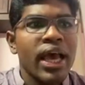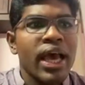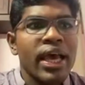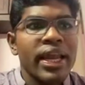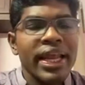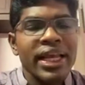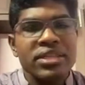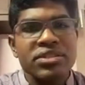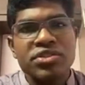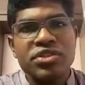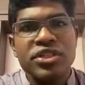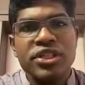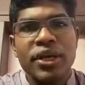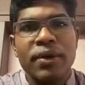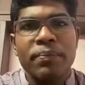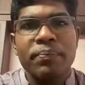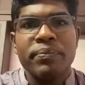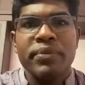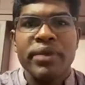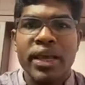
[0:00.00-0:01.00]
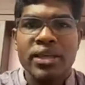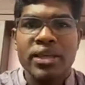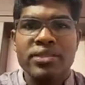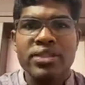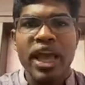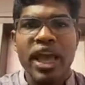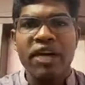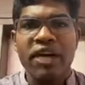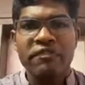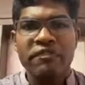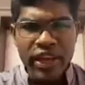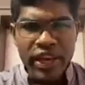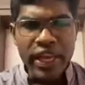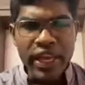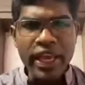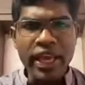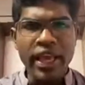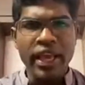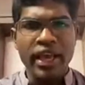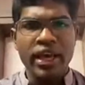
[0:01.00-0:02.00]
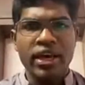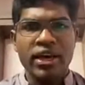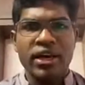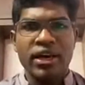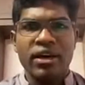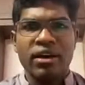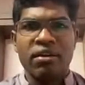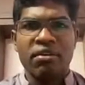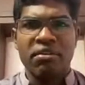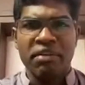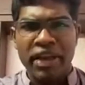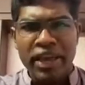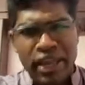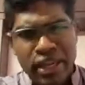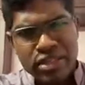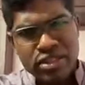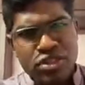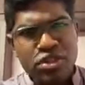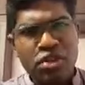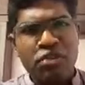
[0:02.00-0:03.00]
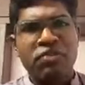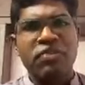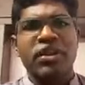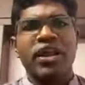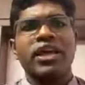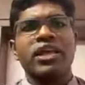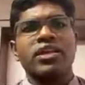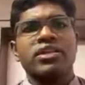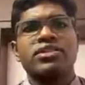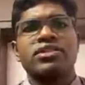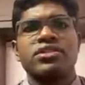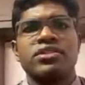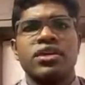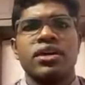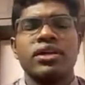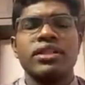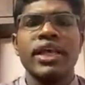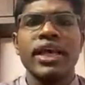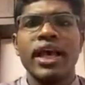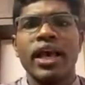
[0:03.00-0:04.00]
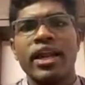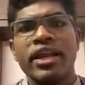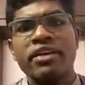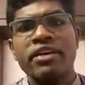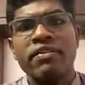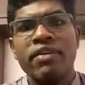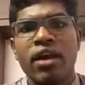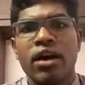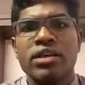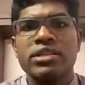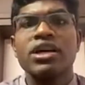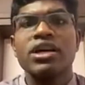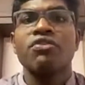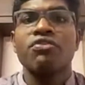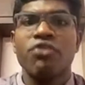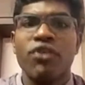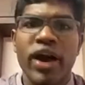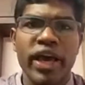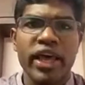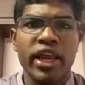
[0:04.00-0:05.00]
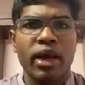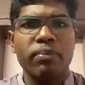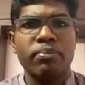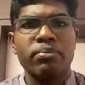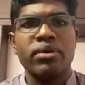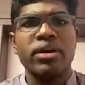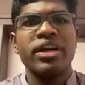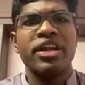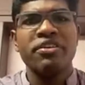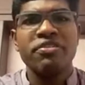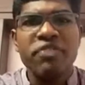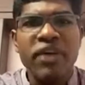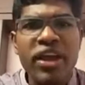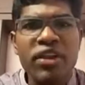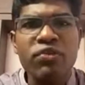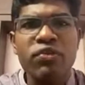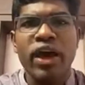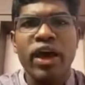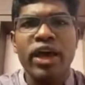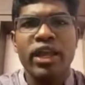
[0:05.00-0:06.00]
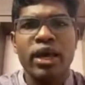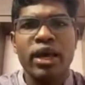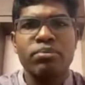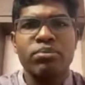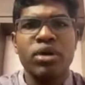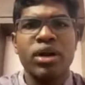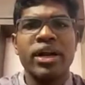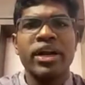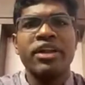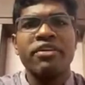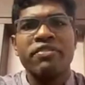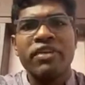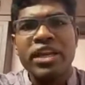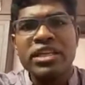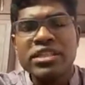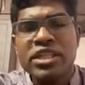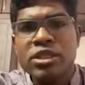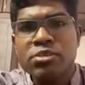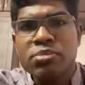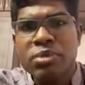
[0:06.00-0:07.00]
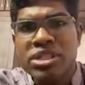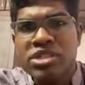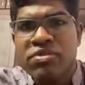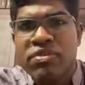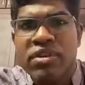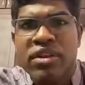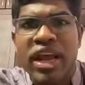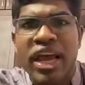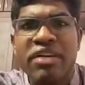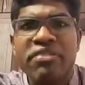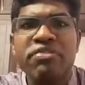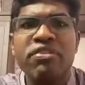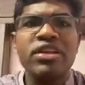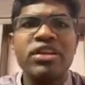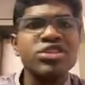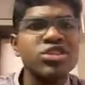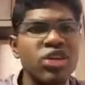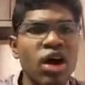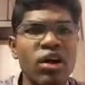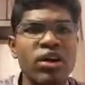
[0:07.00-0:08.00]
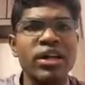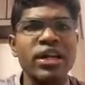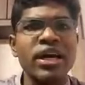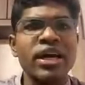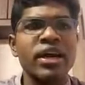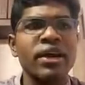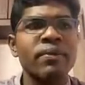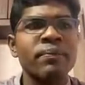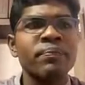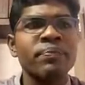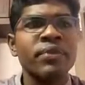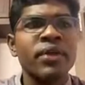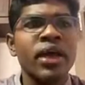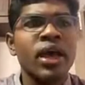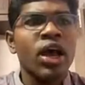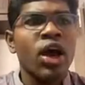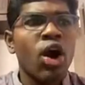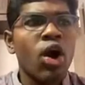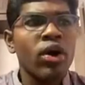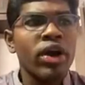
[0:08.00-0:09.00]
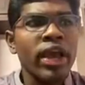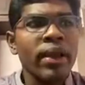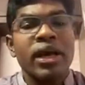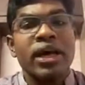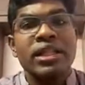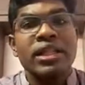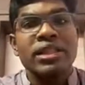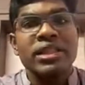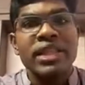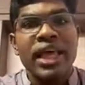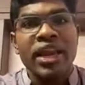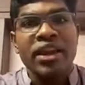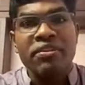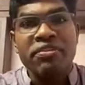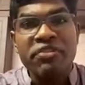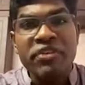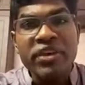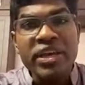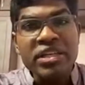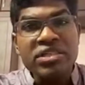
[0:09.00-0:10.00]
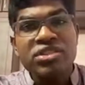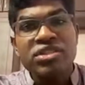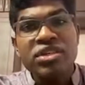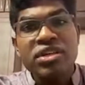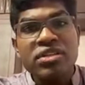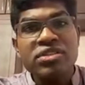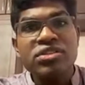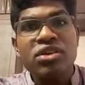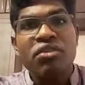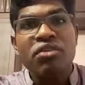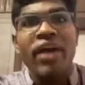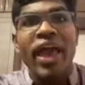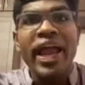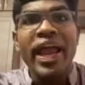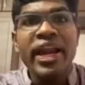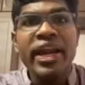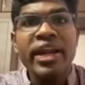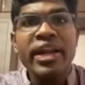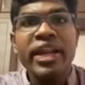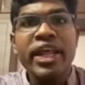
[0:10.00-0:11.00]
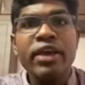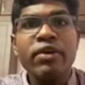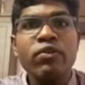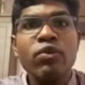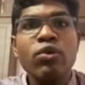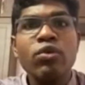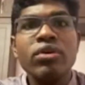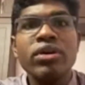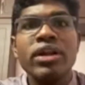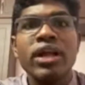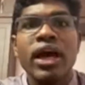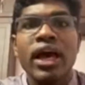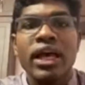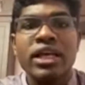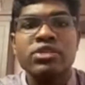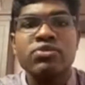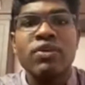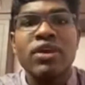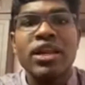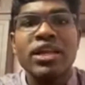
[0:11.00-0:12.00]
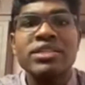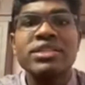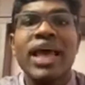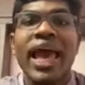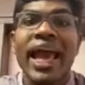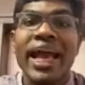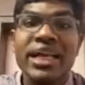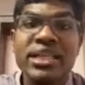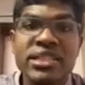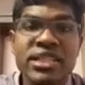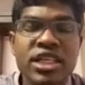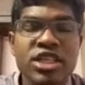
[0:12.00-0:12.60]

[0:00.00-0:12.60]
next, yes, a very rarest of rarest. They can even ask firearm. Define firearm. Differences between rifle, shotgun. Okay. Then features of entry wound as well as exit